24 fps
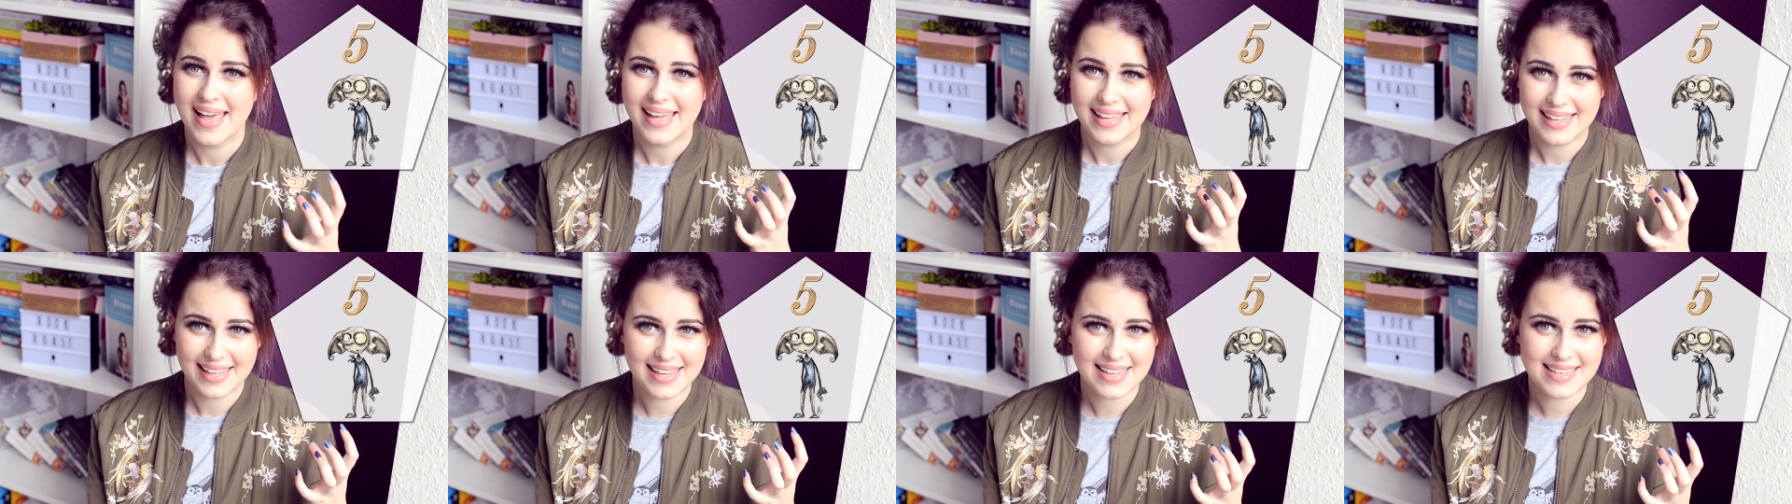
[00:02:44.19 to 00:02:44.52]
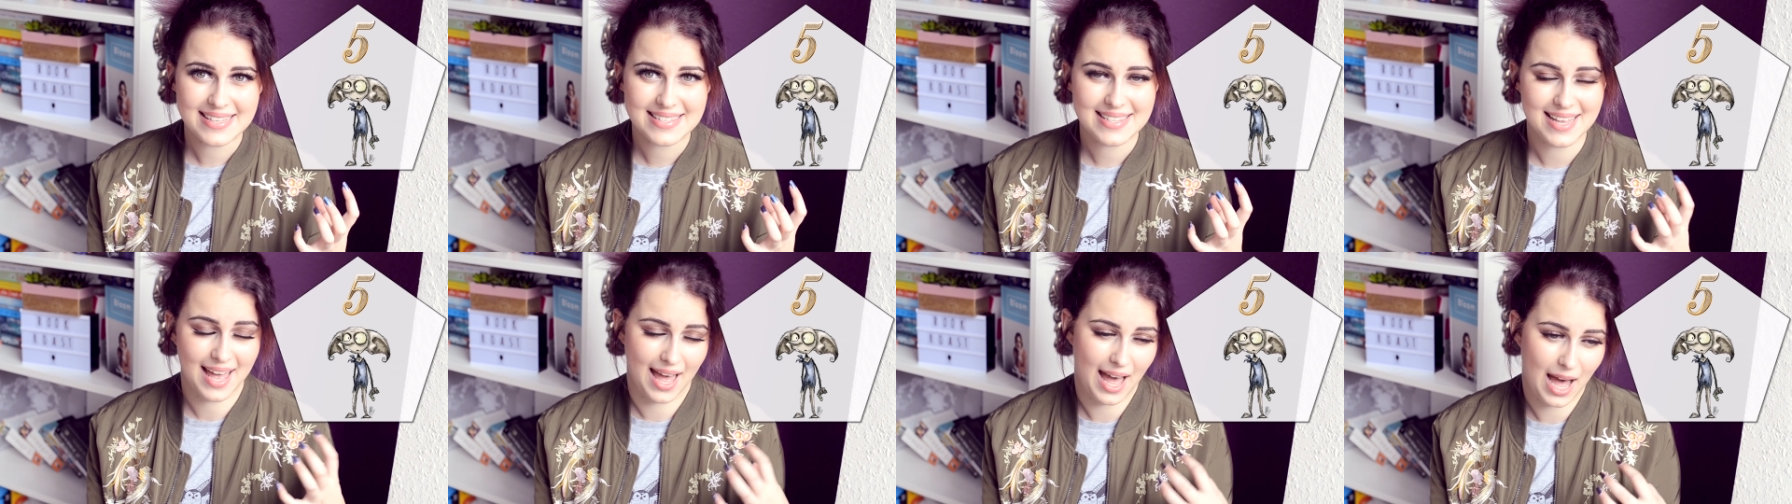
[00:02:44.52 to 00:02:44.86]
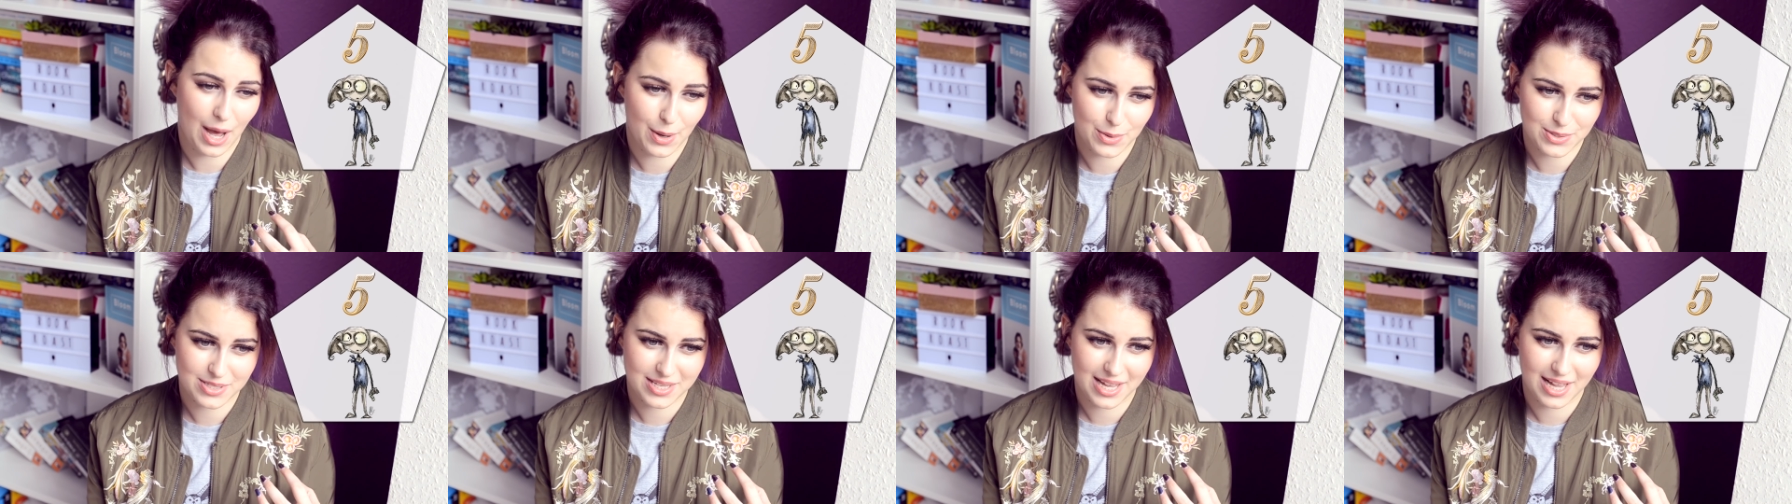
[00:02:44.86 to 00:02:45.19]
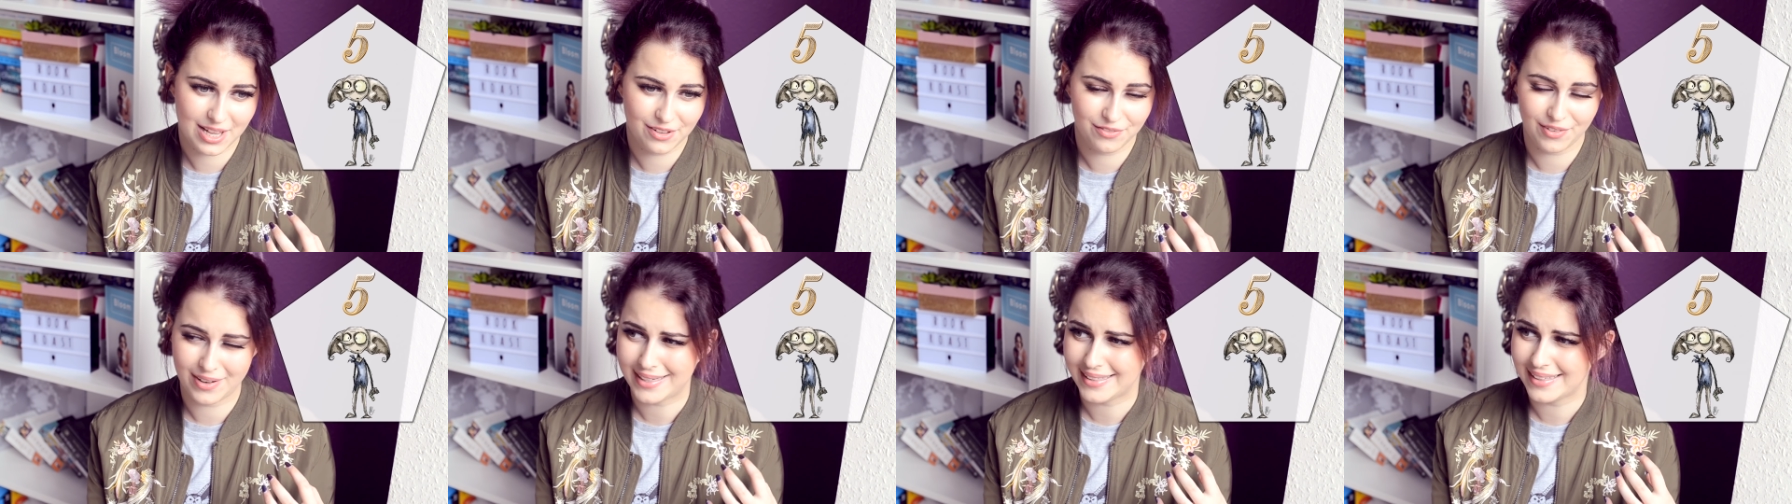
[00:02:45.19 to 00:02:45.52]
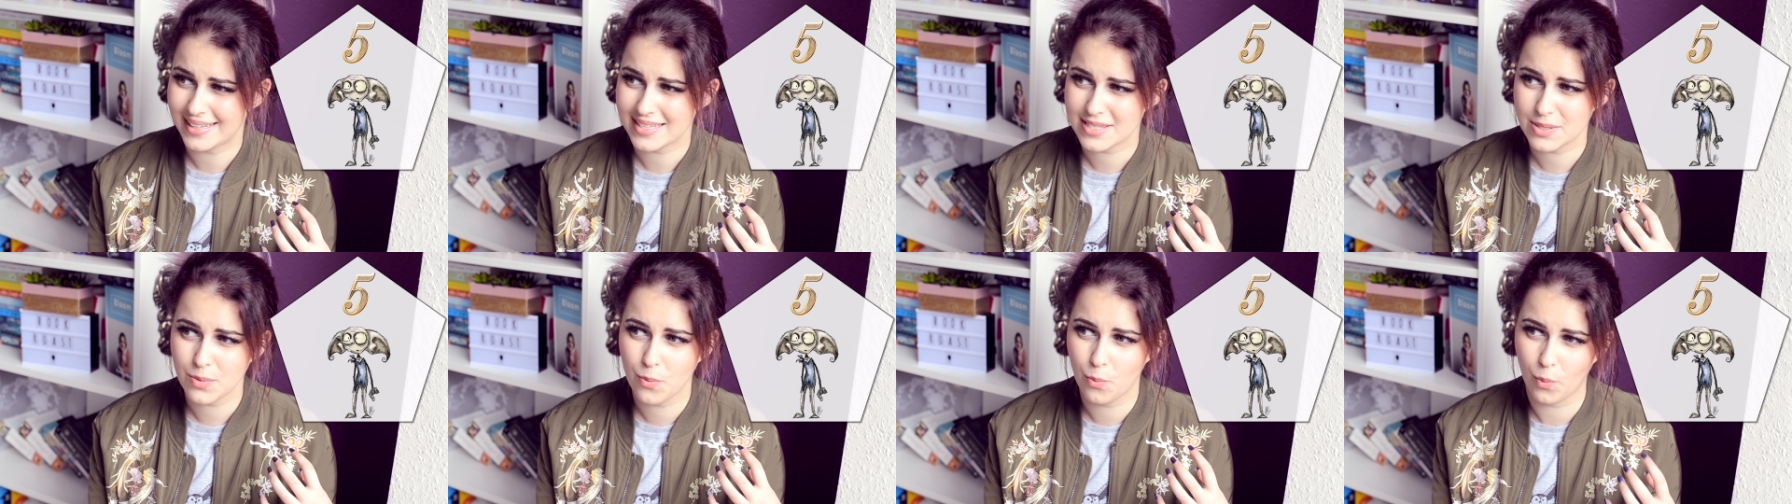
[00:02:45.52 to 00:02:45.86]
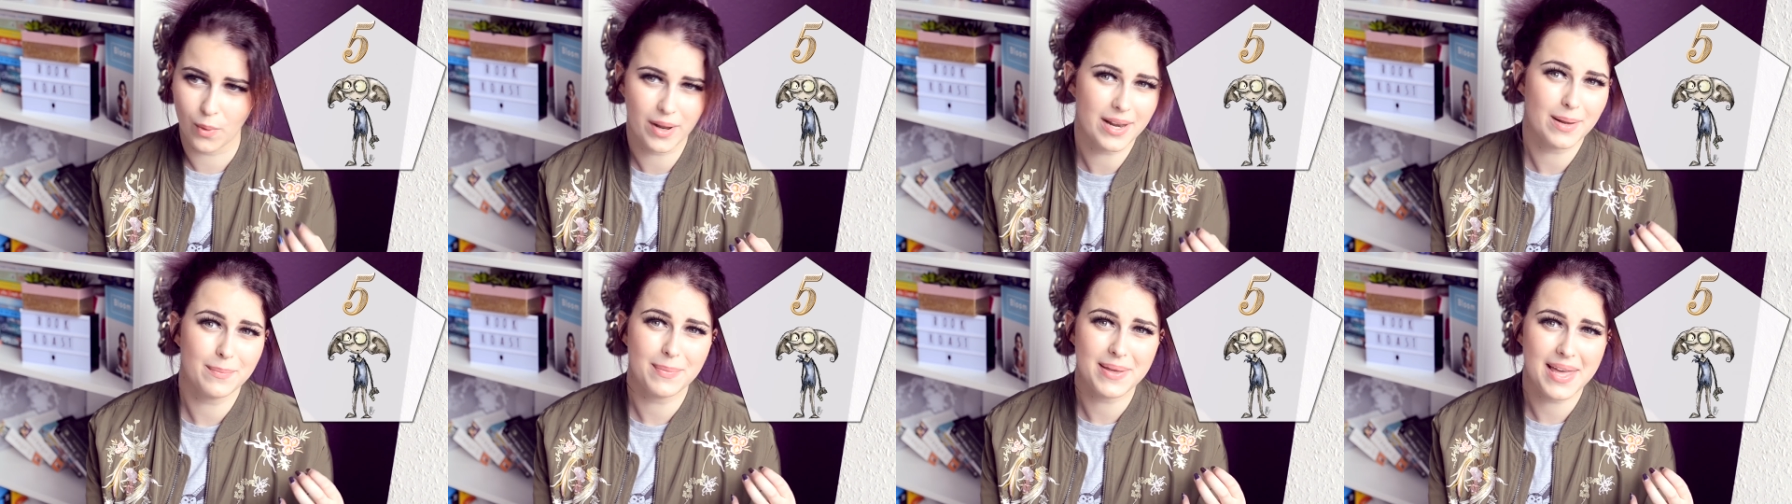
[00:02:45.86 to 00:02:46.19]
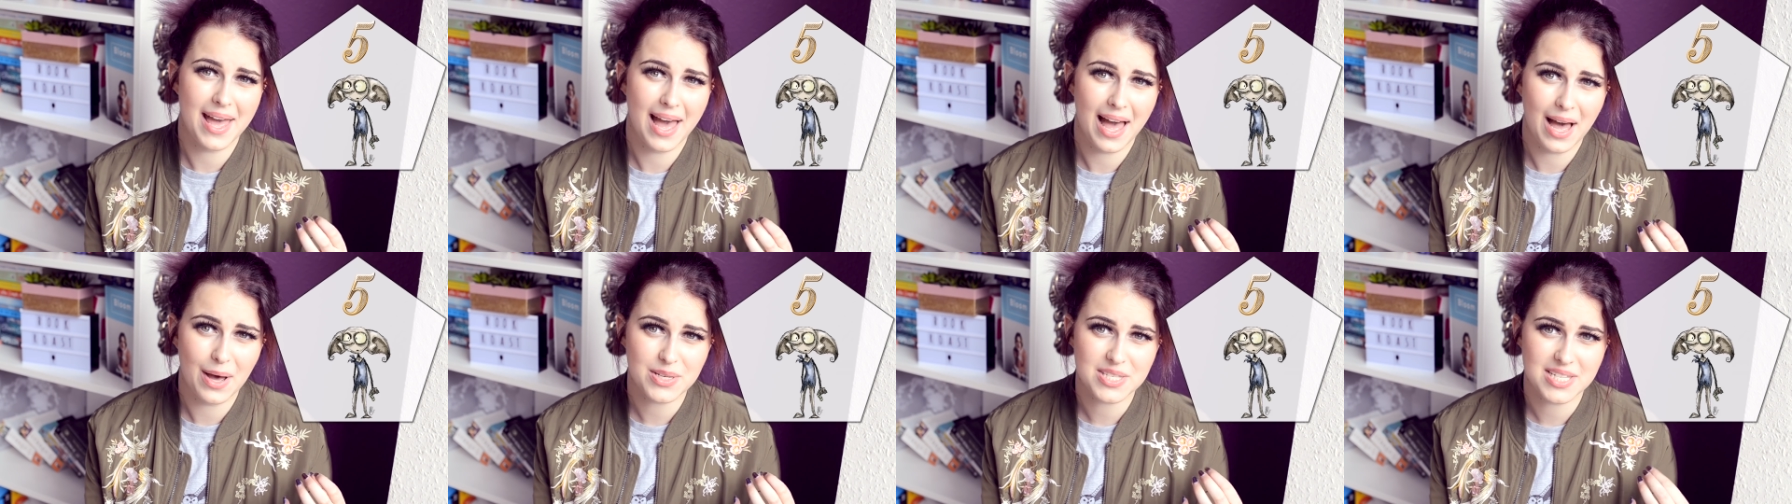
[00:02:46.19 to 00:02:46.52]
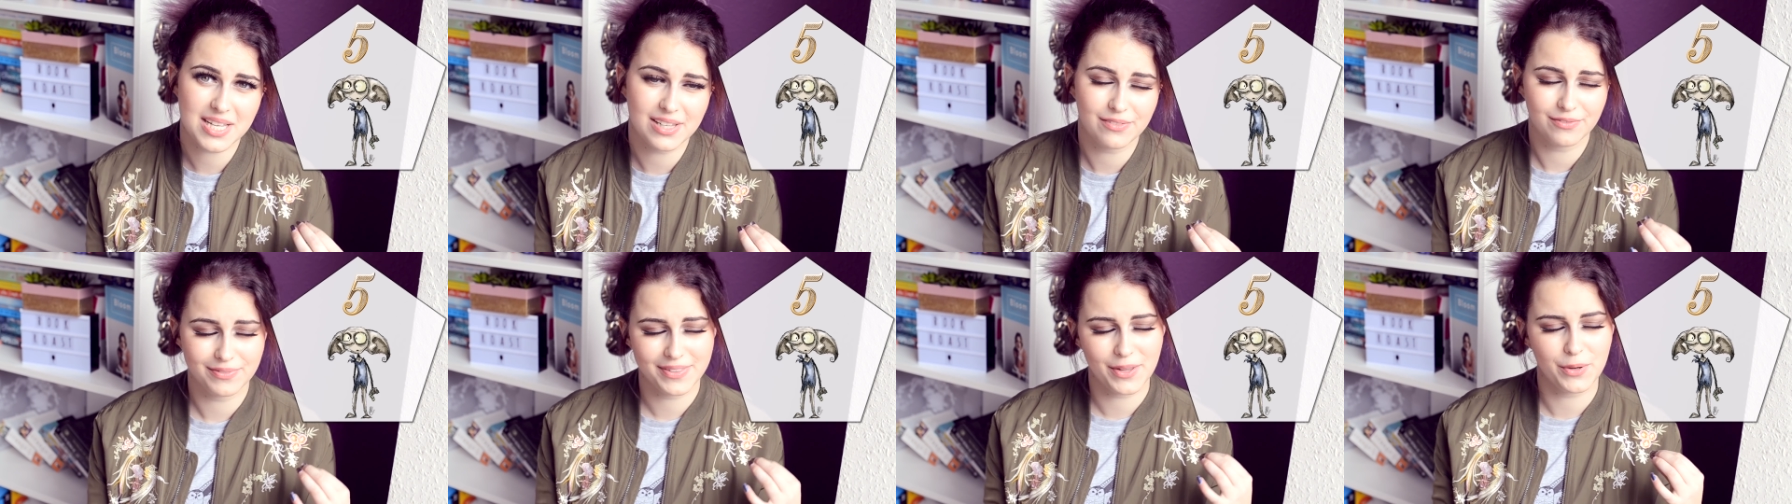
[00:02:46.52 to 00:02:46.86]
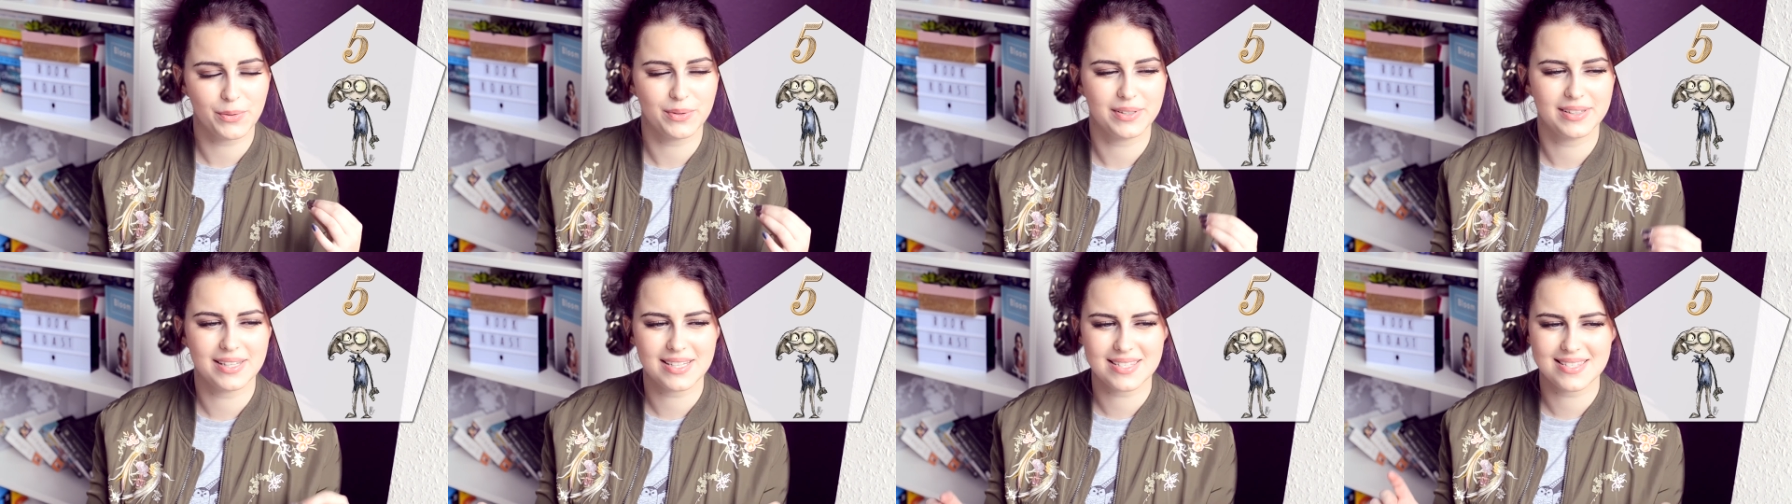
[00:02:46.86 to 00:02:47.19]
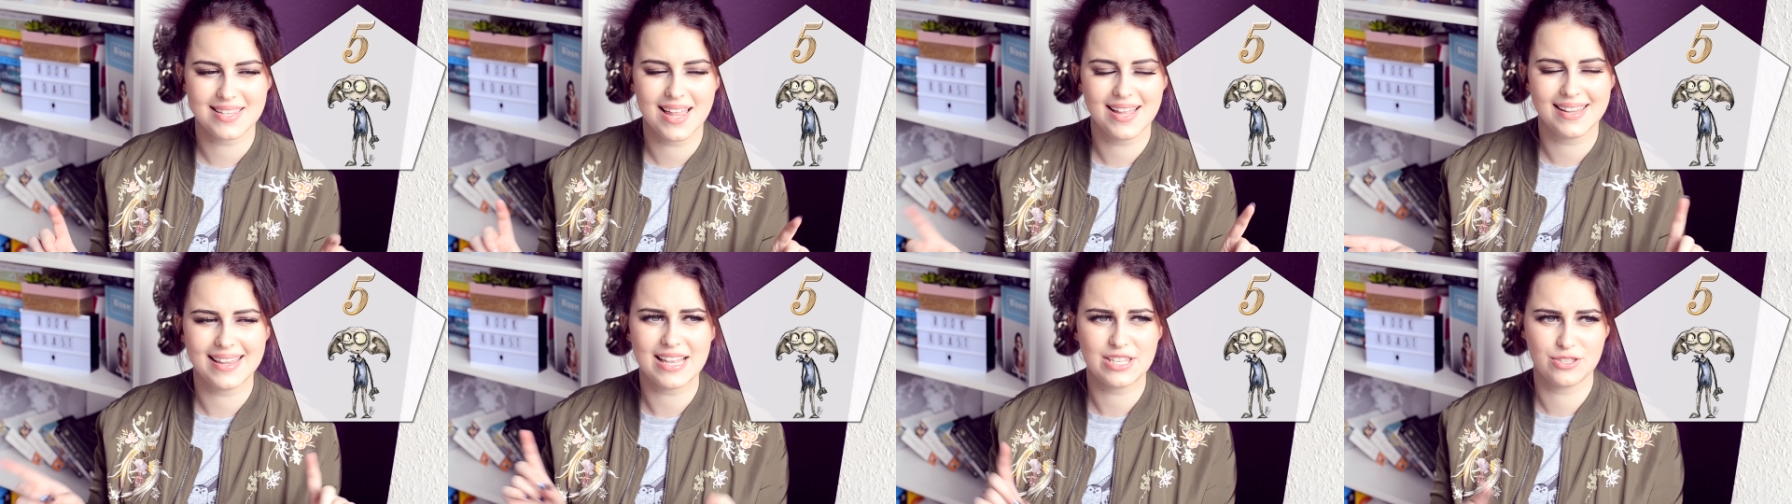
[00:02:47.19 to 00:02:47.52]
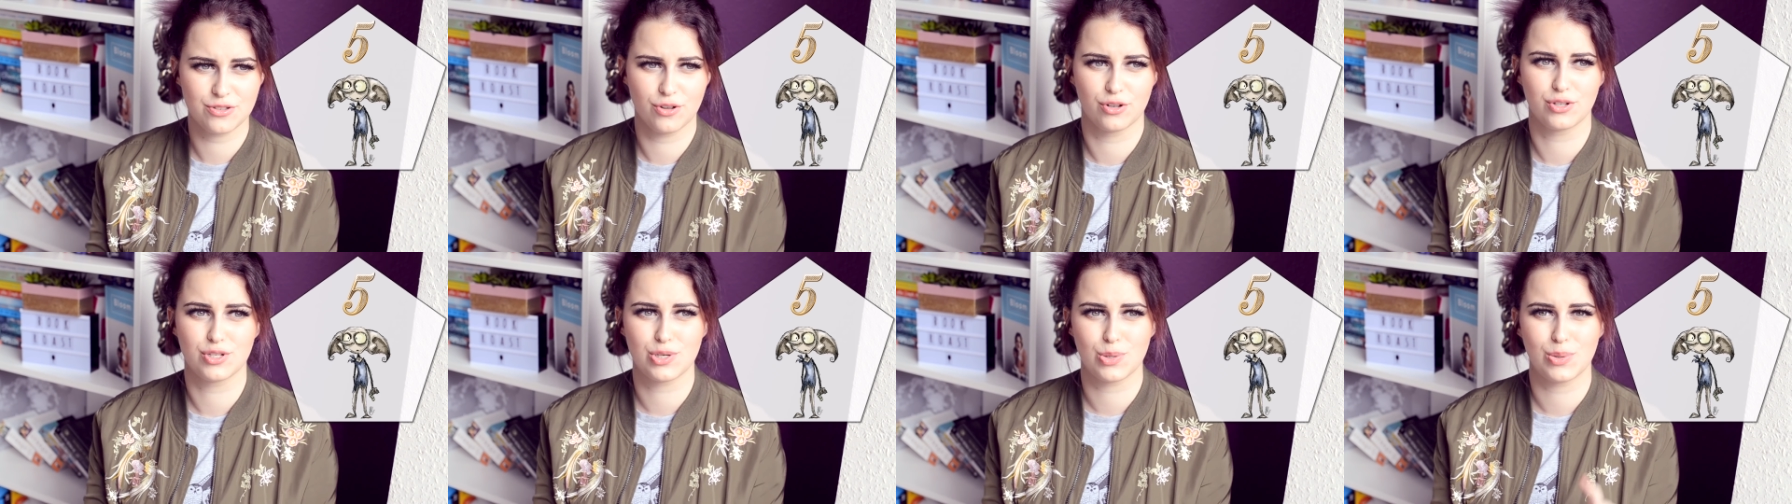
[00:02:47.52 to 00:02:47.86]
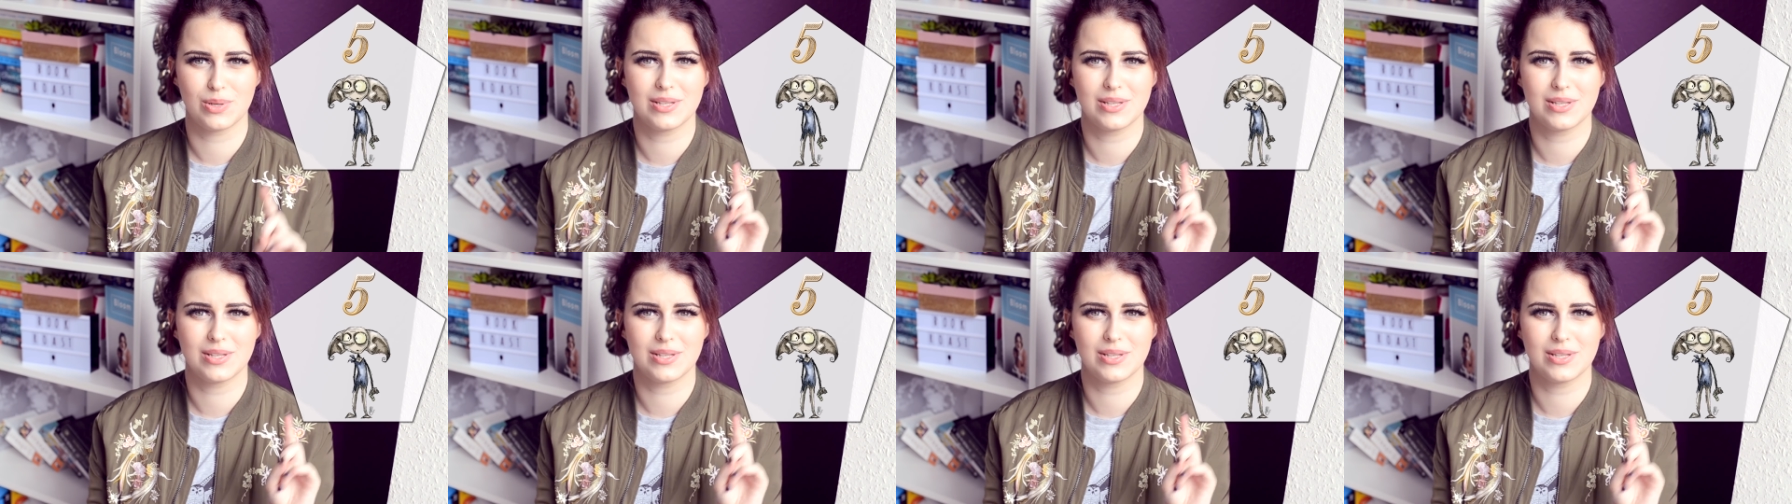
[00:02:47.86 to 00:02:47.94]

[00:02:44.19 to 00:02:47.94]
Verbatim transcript: He's a house elf, and he doesn't want to be a house elf. No, that's not, that's not true.